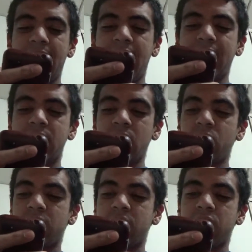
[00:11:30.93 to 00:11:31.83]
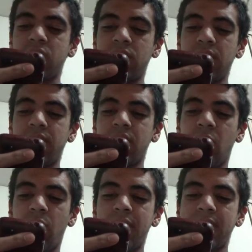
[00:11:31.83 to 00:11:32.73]
Edison was still
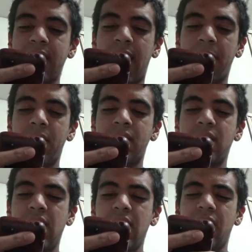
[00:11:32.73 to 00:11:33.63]
living when this happened.